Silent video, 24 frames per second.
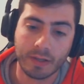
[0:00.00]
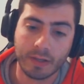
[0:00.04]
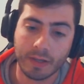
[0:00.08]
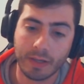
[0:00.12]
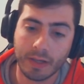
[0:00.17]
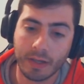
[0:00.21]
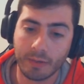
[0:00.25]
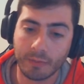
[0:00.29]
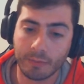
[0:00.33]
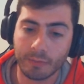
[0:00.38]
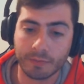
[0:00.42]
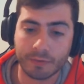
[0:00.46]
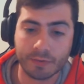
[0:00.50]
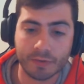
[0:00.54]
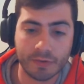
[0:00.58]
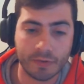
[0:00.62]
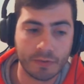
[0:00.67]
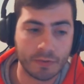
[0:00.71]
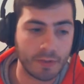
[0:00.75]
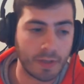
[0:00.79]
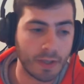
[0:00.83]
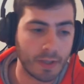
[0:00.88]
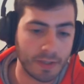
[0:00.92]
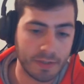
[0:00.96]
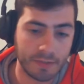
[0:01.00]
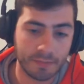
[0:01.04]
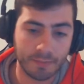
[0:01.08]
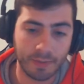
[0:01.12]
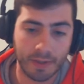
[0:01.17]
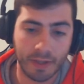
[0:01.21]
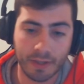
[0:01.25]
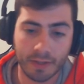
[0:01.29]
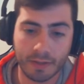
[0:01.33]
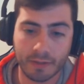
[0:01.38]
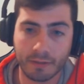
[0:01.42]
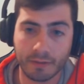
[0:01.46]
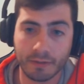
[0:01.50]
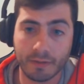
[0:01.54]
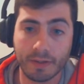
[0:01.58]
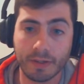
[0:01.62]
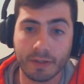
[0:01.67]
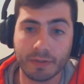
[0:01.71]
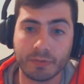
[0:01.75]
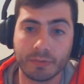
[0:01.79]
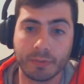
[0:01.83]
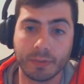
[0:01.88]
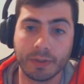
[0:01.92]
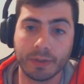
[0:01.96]
I will see you guys back here
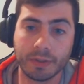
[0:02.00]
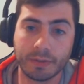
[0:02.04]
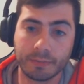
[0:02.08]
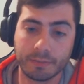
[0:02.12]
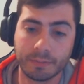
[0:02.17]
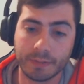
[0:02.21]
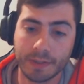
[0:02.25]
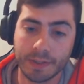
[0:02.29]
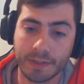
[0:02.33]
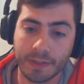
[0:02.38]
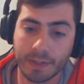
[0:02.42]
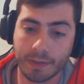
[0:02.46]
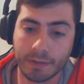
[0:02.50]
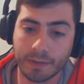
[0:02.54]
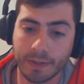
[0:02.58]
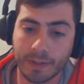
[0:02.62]
next week. Peace out.